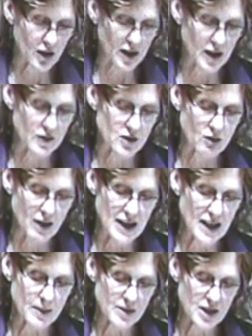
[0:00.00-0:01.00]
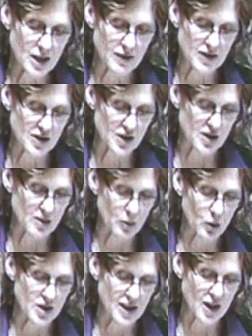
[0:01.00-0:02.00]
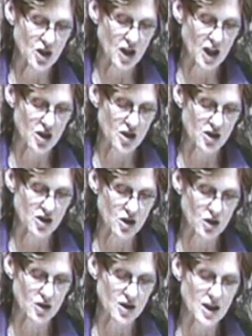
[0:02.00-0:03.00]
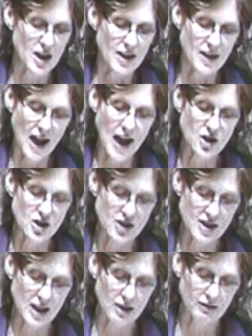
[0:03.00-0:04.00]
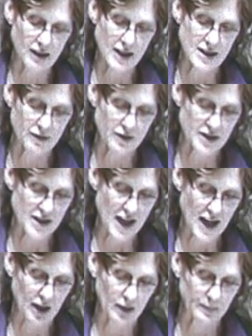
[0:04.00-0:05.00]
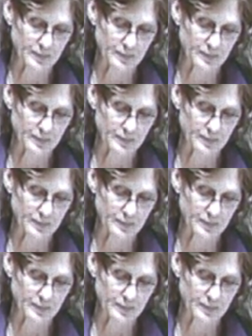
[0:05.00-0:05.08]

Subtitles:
gives great lip service to supporting education and students, the actions tell a really different tale.